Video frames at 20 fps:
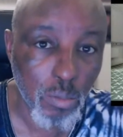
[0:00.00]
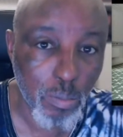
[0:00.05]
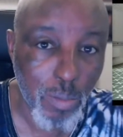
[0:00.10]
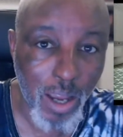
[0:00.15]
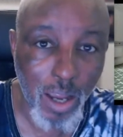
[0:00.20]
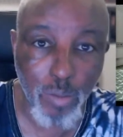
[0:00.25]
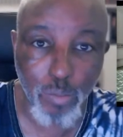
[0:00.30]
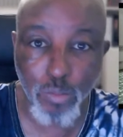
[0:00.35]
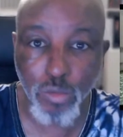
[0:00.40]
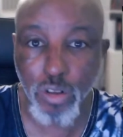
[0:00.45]

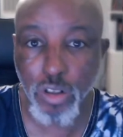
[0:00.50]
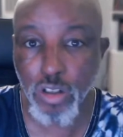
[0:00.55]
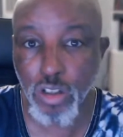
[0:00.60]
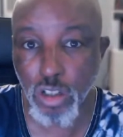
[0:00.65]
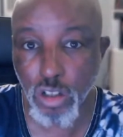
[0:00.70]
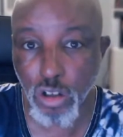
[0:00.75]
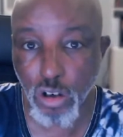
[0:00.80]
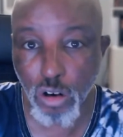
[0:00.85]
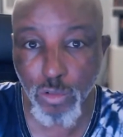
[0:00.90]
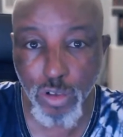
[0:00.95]
pandering to
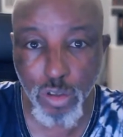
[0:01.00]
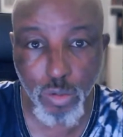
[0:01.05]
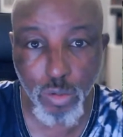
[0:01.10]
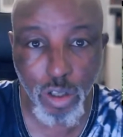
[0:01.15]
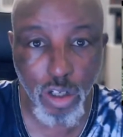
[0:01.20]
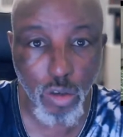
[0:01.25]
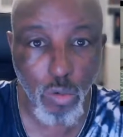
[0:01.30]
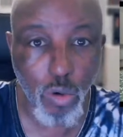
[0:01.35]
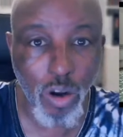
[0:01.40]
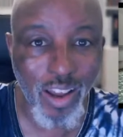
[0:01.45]
the orange
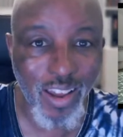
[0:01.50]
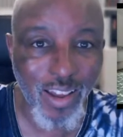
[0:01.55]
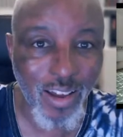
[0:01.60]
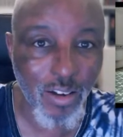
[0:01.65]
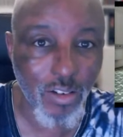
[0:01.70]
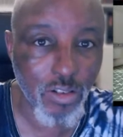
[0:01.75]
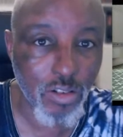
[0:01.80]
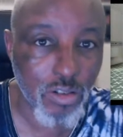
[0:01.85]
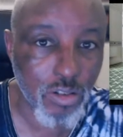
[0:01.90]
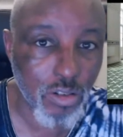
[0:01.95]
one in the White
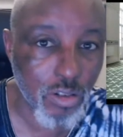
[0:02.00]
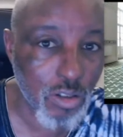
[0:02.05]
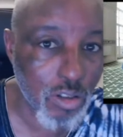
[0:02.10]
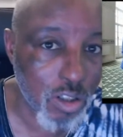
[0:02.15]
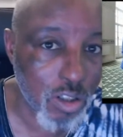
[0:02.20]
House.